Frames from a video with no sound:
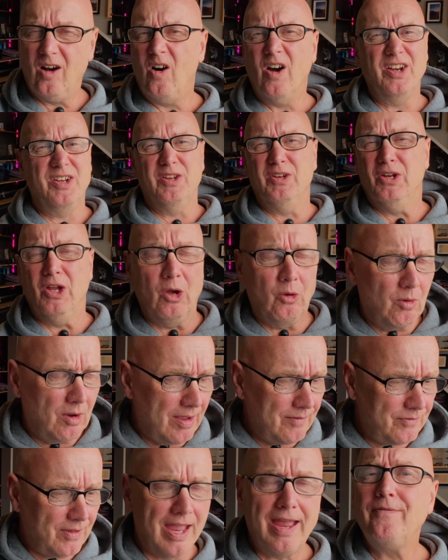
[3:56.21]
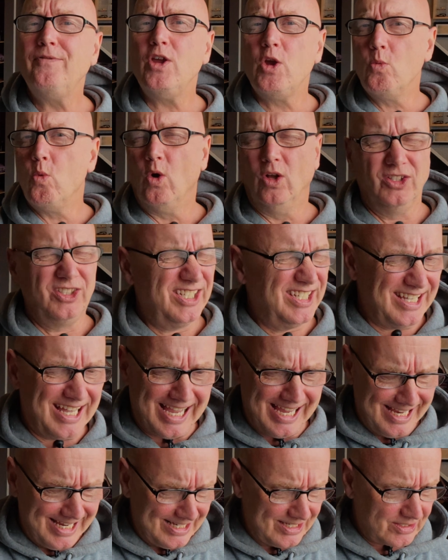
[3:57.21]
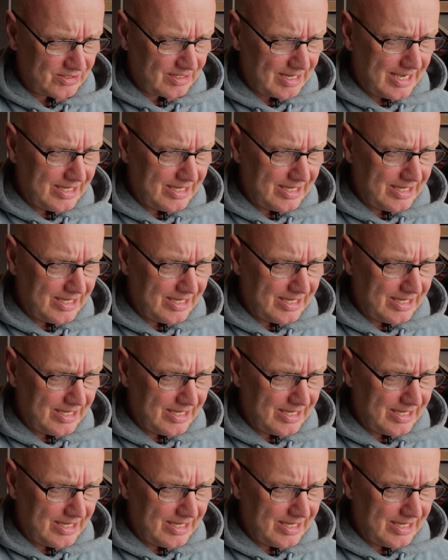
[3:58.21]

I don't know, if you want it, that is.